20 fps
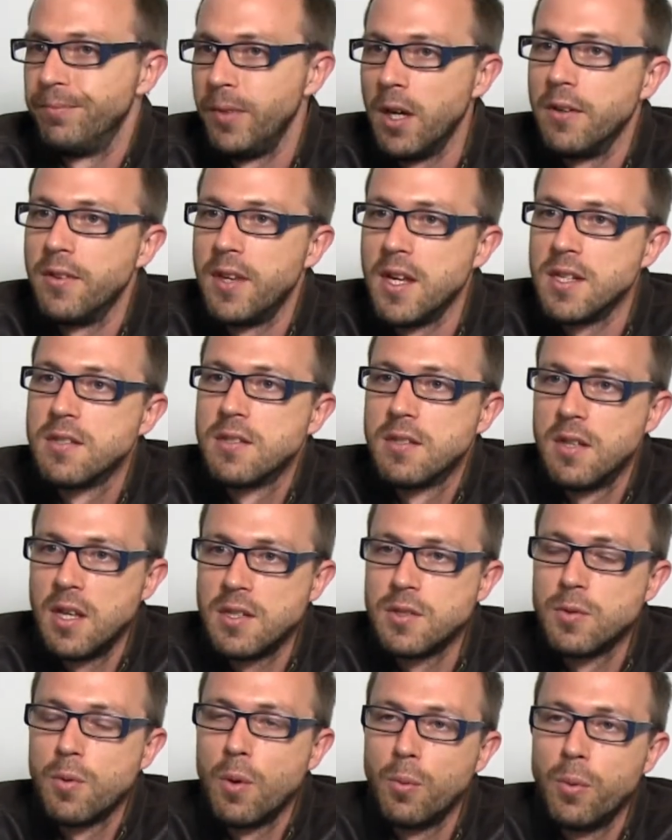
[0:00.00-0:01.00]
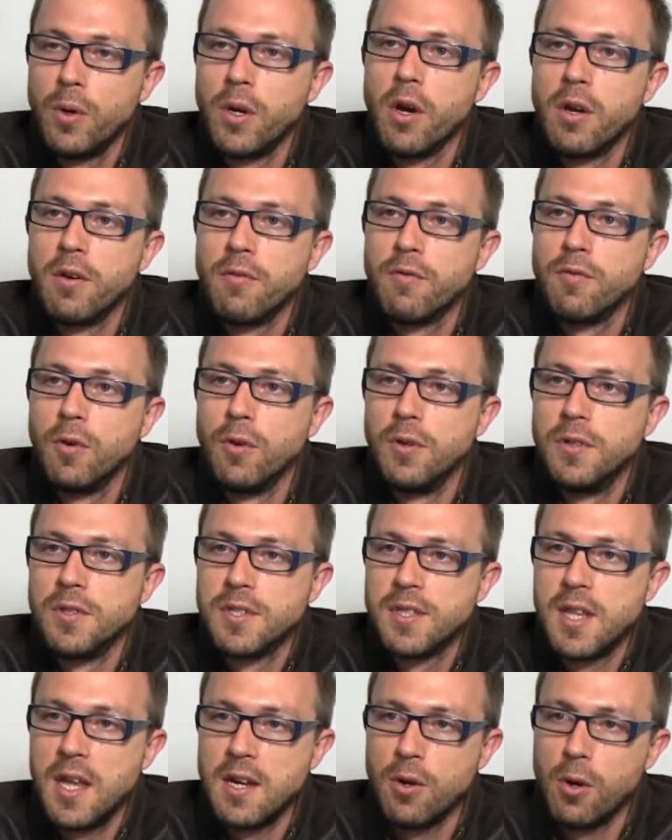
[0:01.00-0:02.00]
yeah, that's what we're going for,
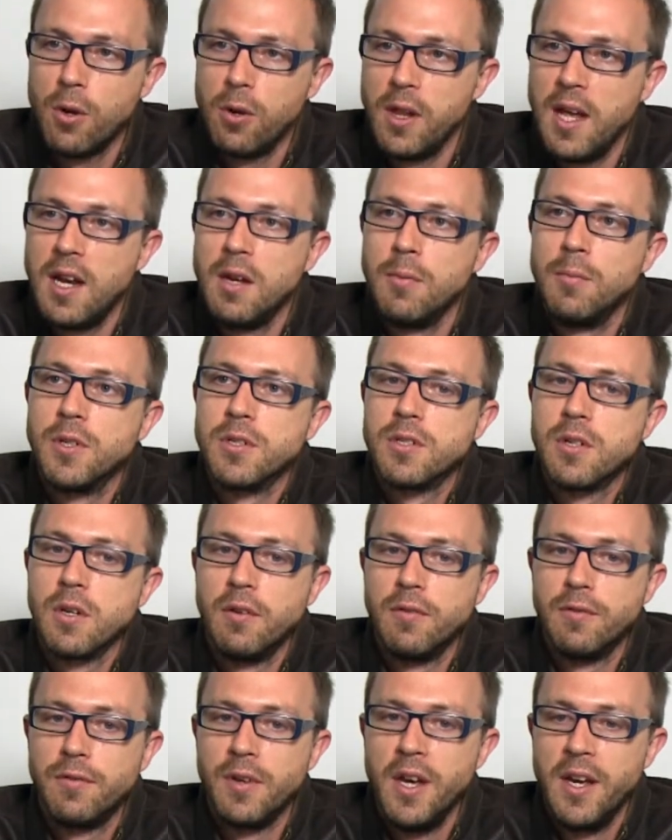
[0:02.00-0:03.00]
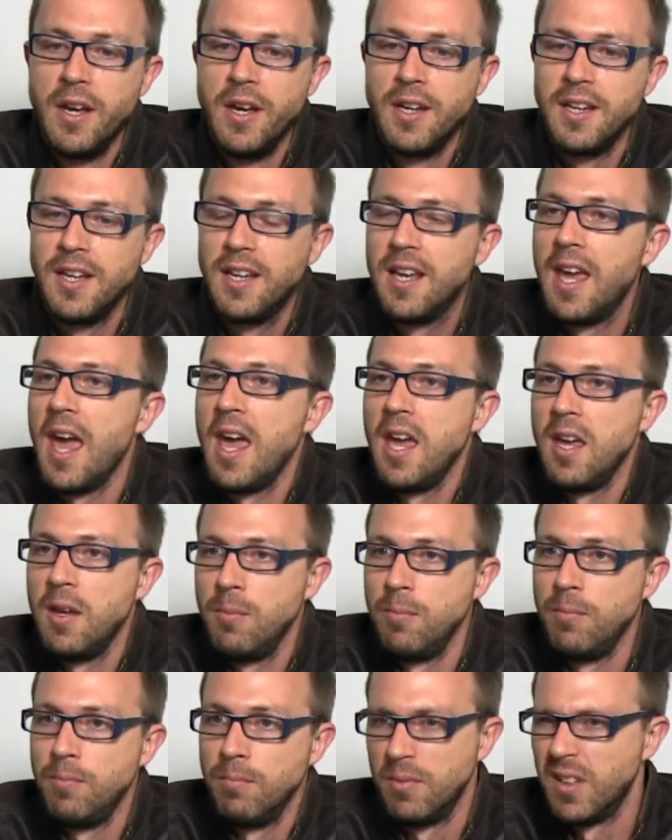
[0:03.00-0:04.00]
is that whole element of
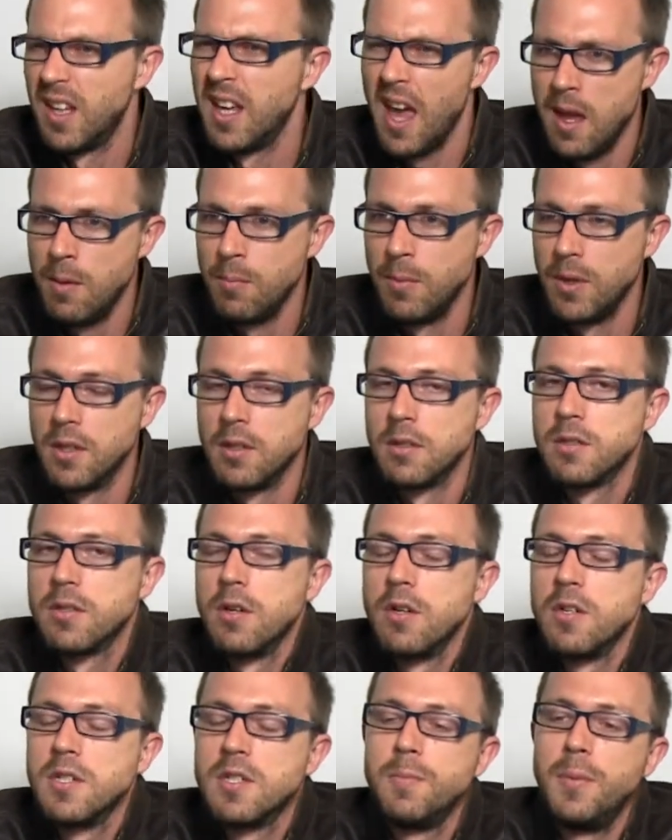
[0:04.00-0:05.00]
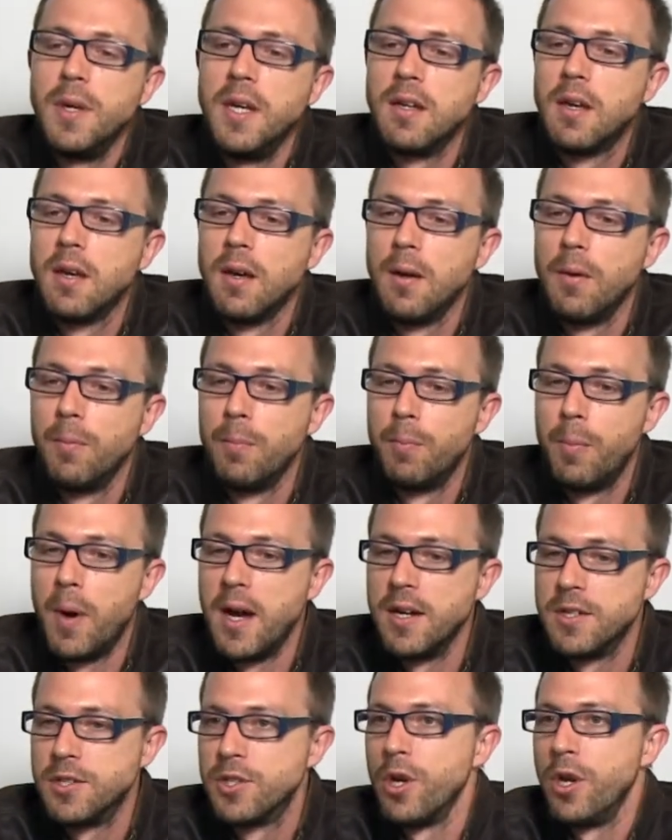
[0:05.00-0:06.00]
gaming, so to speak,
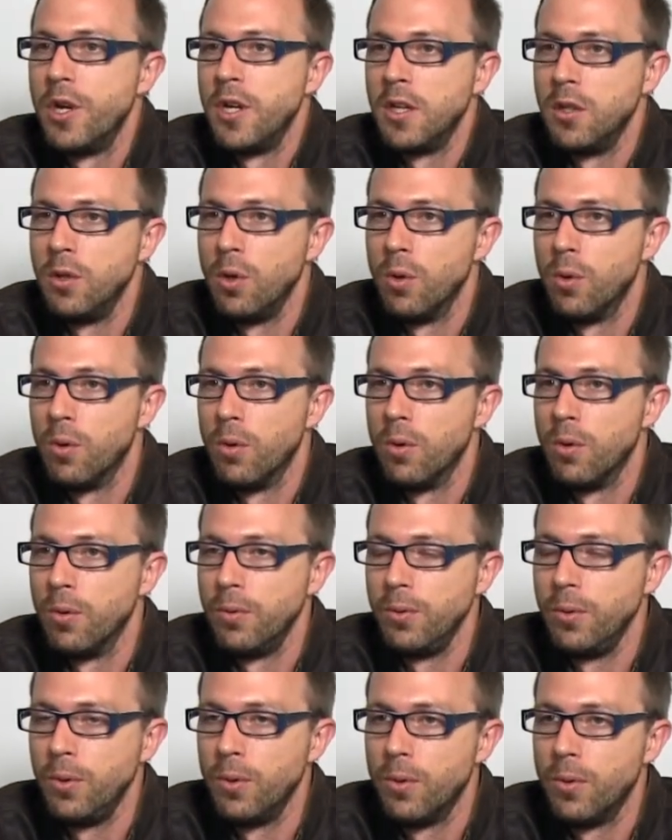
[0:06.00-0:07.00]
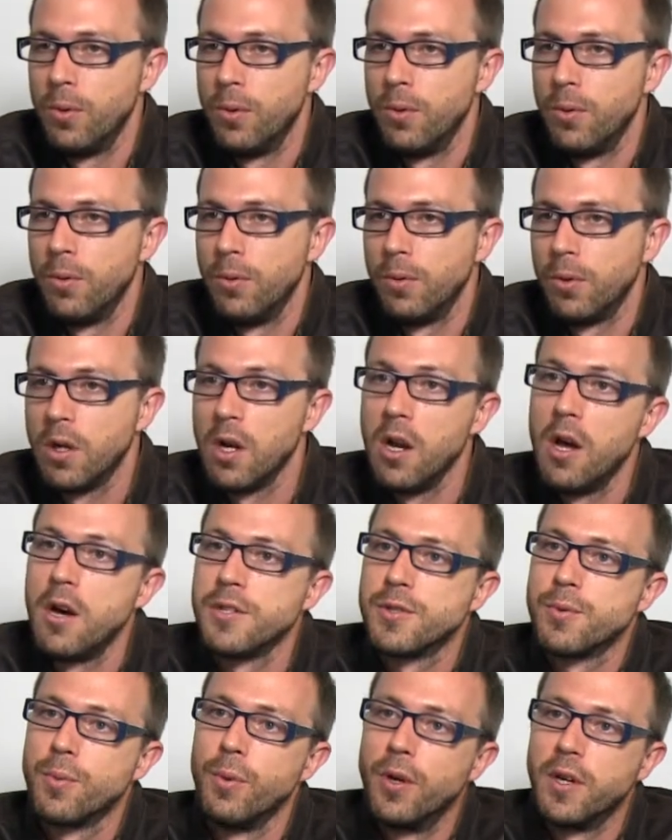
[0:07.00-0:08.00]
by turning your
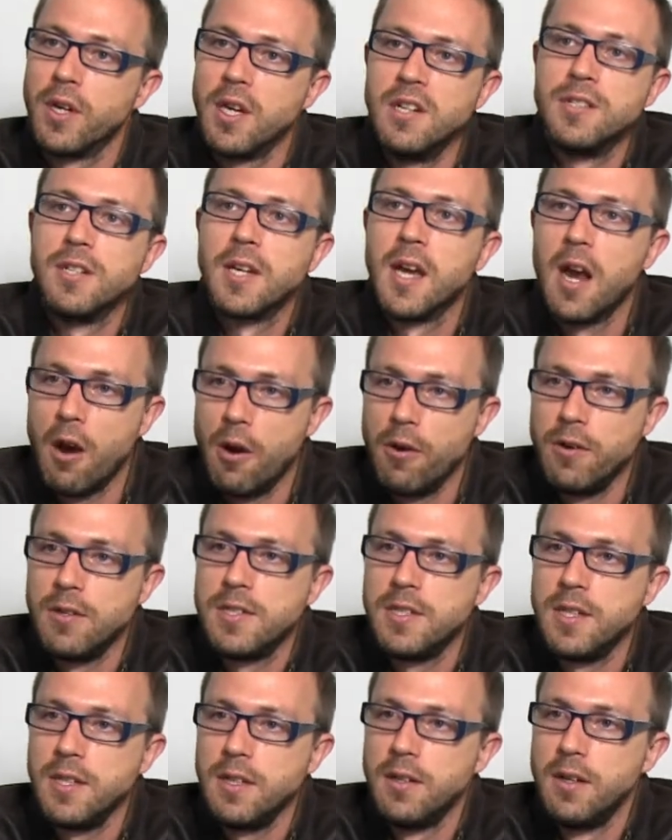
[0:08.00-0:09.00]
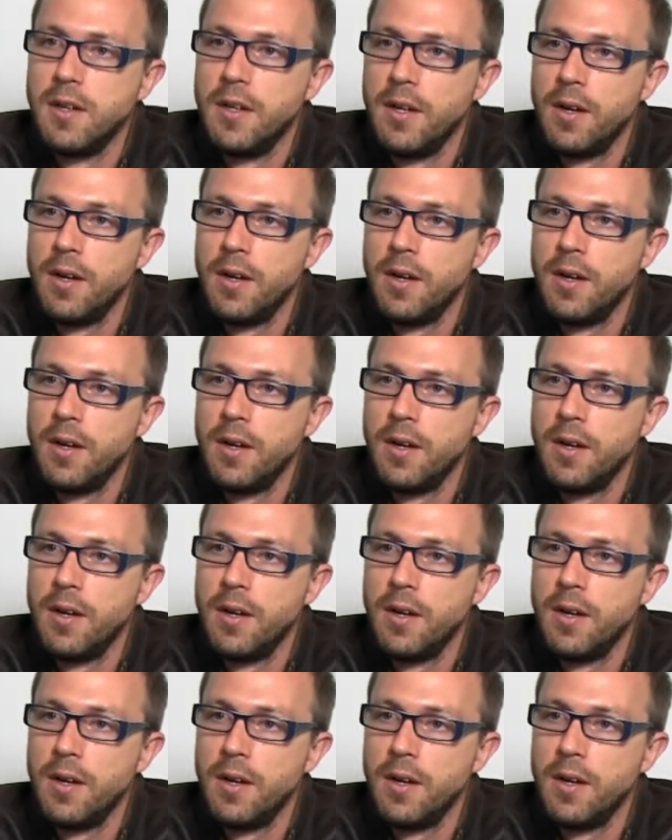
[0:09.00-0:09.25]
classwork into currency,